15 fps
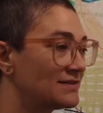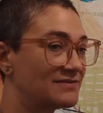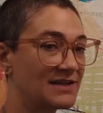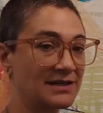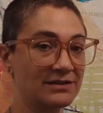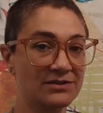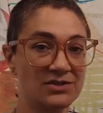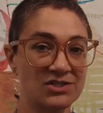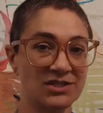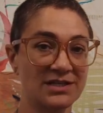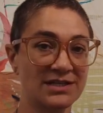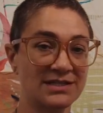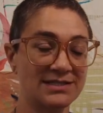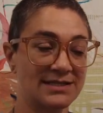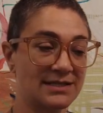of that
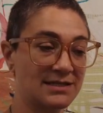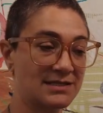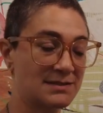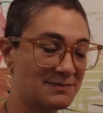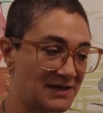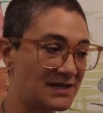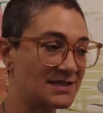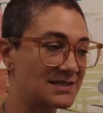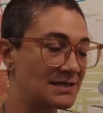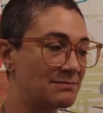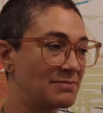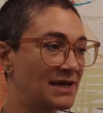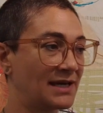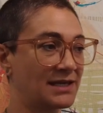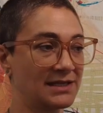illusionistic space and
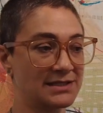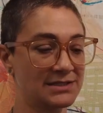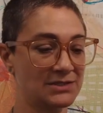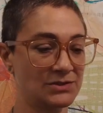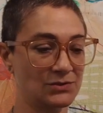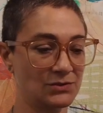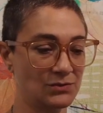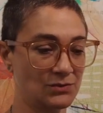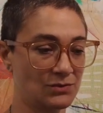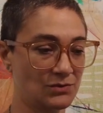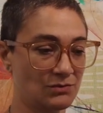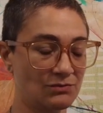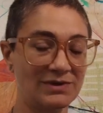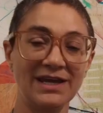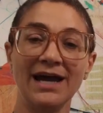back into
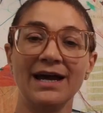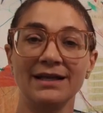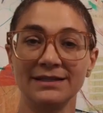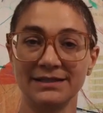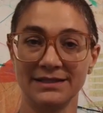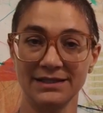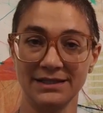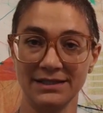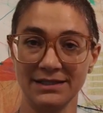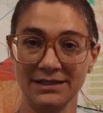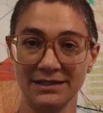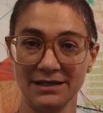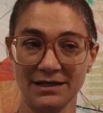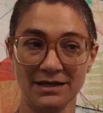reality.